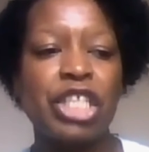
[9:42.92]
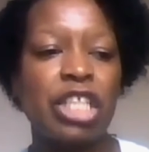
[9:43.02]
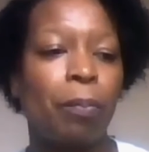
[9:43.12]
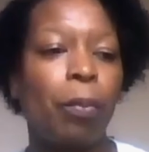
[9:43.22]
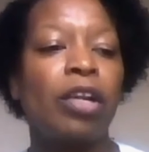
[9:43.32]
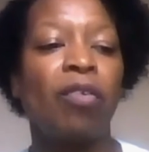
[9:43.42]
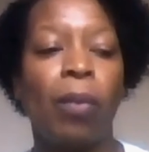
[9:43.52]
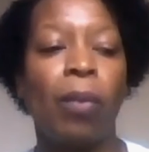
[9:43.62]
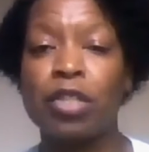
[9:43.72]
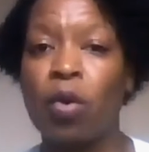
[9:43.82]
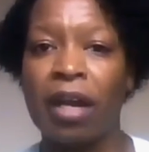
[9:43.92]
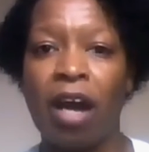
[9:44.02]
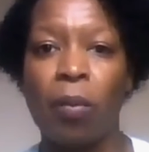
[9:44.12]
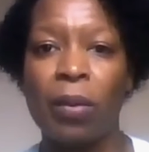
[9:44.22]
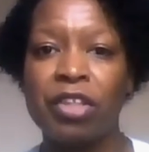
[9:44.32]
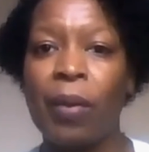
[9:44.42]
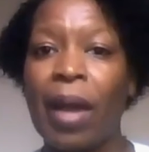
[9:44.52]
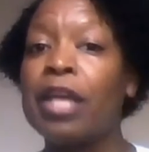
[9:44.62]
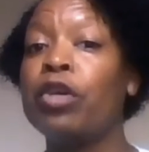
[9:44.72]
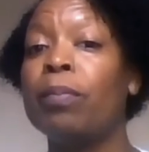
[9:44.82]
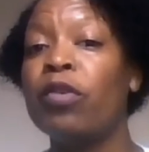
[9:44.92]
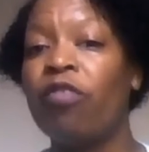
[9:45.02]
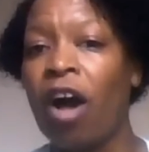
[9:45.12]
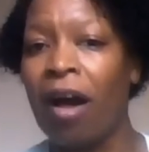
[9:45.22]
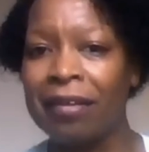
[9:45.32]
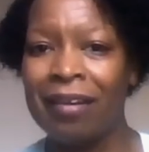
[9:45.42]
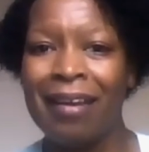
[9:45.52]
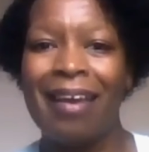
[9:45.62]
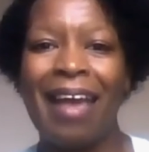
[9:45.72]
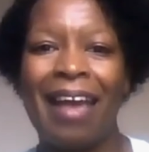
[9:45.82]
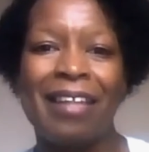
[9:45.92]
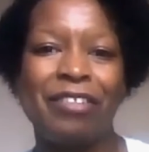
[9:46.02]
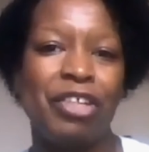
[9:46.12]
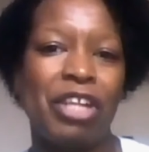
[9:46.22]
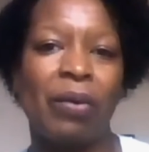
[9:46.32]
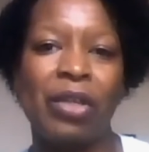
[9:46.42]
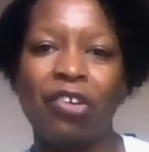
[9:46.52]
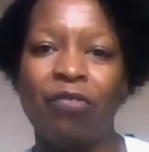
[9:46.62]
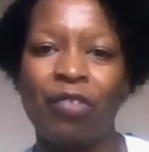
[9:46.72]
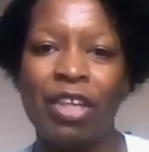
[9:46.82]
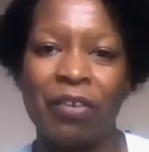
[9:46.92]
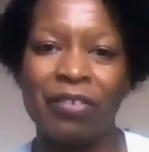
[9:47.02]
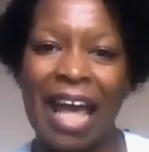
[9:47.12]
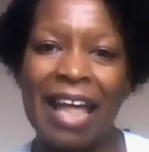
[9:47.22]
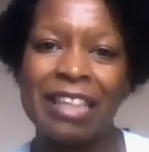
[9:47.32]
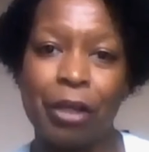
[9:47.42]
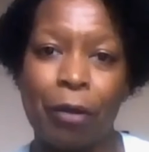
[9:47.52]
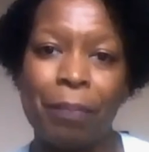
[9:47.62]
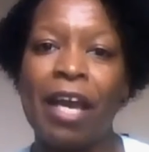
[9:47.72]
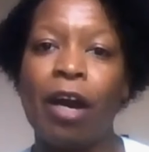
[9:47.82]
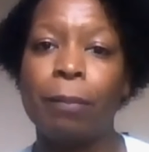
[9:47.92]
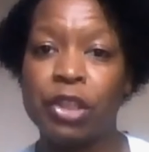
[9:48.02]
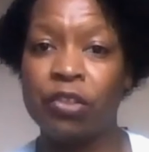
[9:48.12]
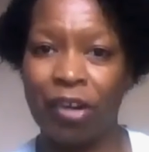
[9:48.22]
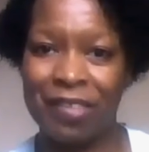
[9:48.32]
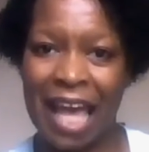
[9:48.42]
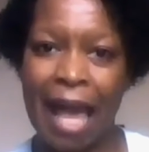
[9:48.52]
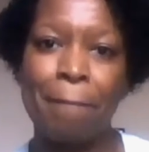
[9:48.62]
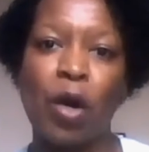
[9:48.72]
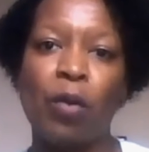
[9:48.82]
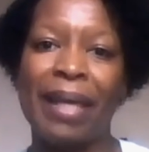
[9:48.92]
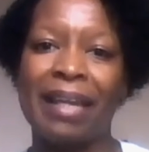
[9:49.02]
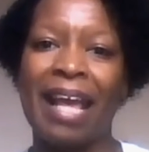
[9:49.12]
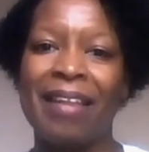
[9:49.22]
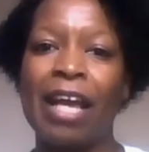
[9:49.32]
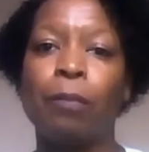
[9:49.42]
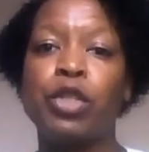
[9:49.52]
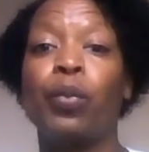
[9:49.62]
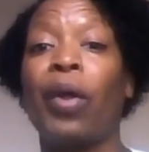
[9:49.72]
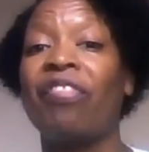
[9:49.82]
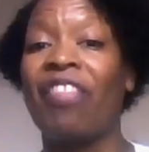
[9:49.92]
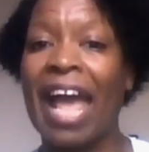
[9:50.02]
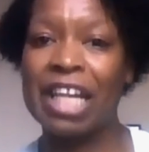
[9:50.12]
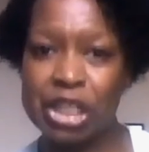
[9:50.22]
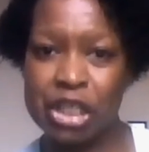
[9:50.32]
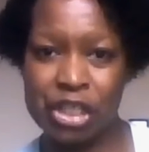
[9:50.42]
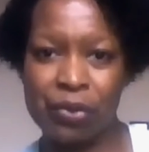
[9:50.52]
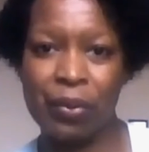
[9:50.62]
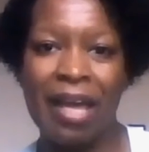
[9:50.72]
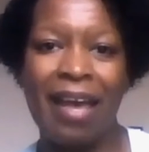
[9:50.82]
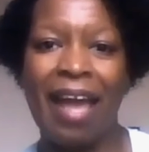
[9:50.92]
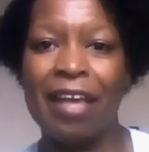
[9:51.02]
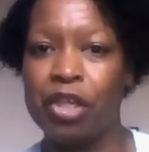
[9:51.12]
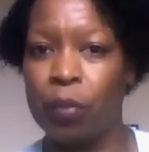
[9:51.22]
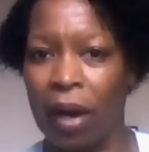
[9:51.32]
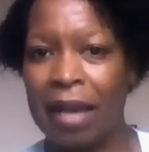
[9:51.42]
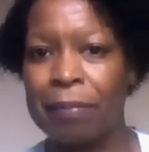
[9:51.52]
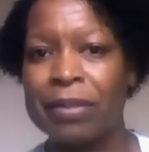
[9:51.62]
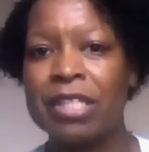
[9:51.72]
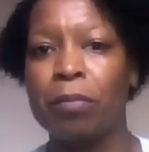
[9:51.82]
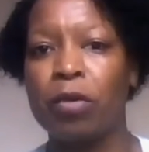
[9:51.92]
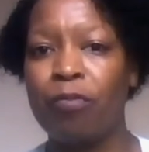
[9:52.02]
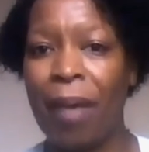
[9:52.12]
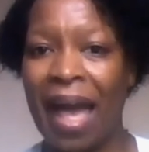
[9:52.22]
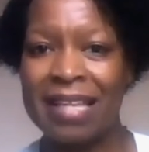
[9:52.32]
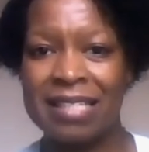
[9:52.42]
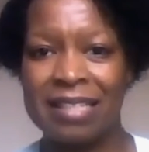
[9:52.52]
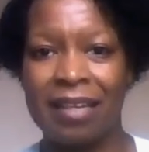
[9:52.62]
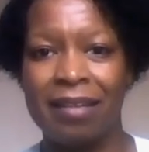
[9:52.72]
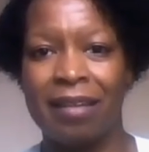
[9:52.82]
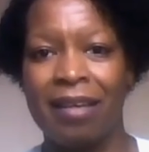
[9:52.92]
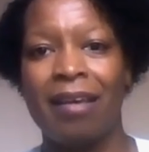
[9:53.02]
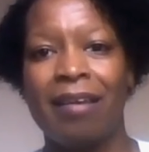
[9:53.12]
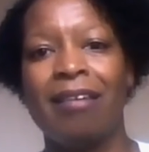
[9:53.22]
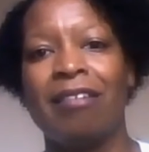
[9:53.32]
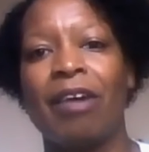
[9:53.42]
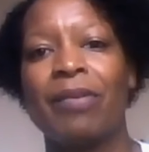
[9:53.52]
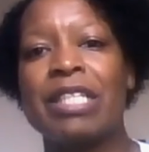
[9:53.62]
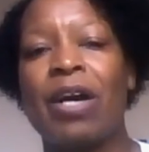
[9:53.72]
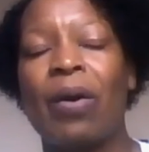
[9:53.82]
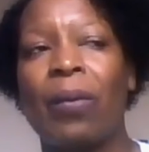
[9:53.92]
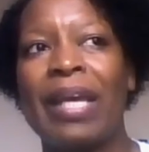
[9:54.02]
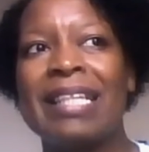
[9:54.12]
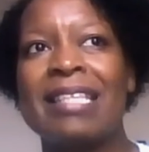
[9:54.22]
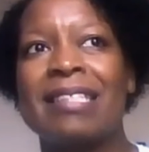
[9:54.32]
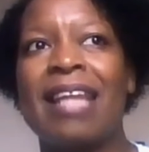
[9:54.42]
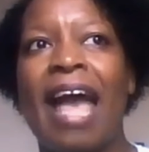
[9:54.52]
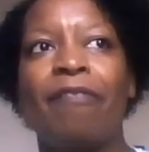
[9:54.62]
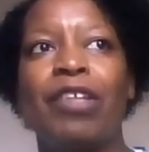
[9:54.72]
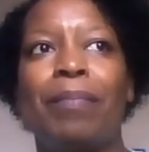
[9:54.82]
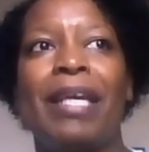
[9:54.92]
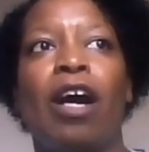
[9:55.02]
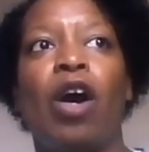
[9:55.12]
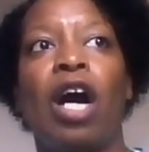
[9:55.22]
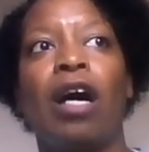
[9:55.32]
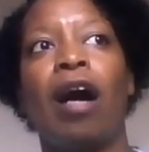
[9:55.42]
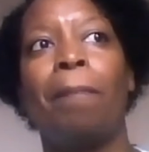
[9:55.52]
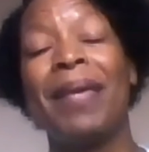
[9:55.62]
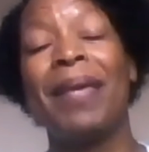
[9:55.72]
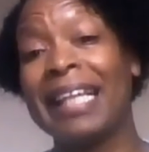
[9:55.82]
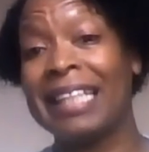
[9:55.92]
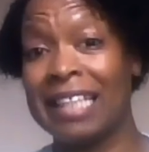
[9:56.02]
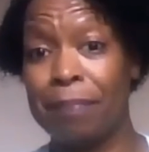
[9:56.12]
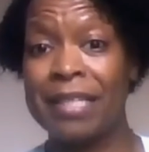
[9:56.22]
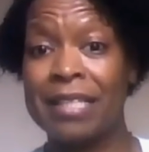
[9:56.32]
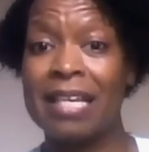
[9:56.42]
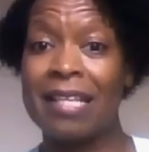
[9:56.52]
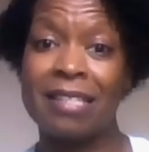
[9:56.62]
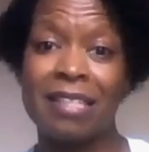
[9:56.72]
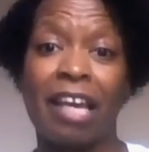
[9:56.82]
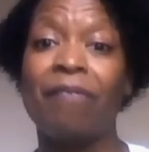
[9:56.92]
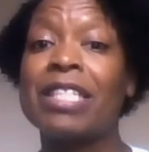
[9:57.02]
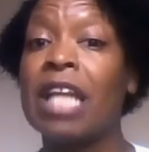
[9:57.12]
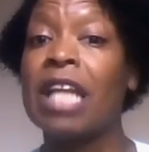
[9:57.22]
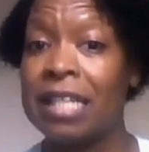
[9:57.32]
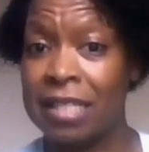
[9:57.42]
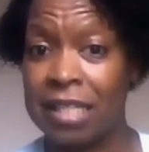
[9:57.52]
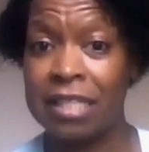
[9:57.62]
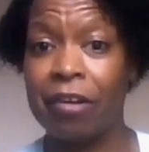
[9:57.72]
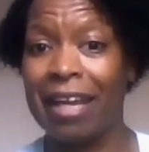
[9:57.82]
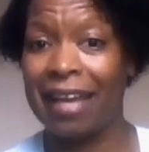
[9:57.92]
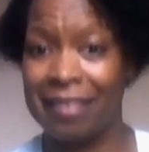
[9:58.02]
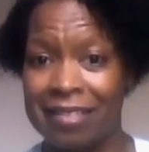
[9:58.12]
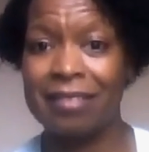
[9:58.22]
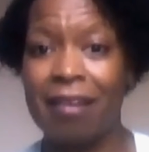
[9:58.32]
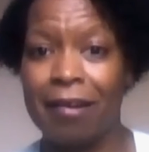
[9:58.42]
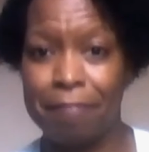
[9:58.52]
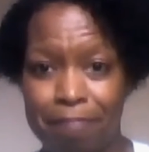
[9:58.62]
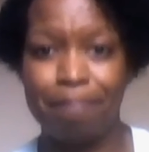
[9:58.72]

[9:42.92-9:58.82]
gets to the point of what's going on with you, and you move on. And that therapy helped you for that moment and helped you with that issue, and you were able to move past it. So it doesn't have to be a big, deep, intense thing if it's not necessary at this time.